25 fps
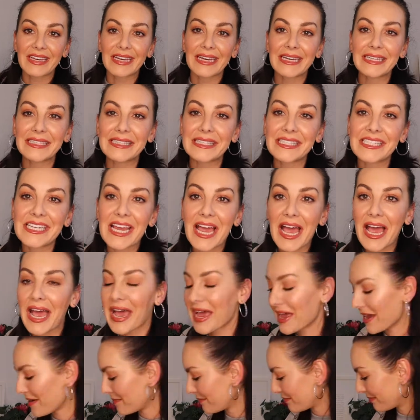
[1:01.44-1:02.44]
it's
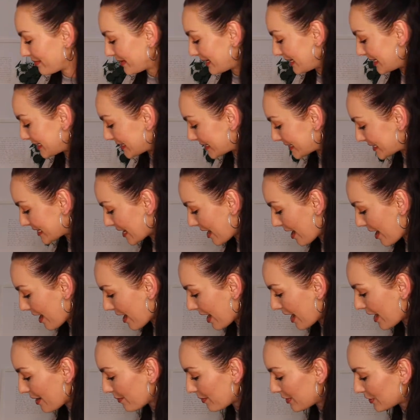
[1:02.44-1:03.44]
time. It's
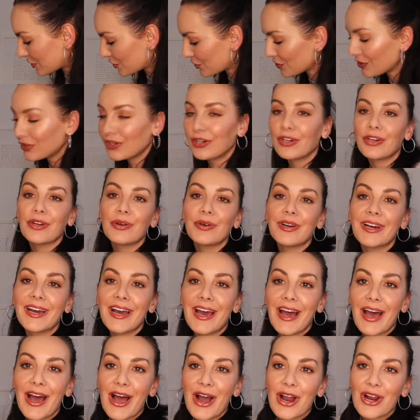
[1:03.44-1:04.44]
time to
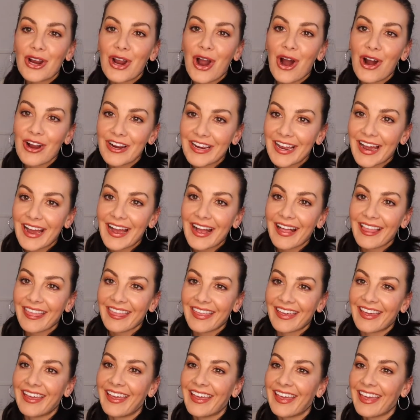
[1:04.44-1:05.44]
conquer
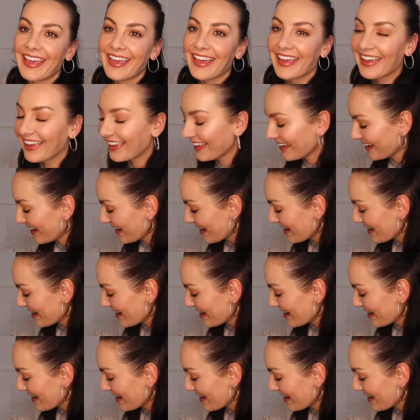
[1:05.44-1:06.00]
the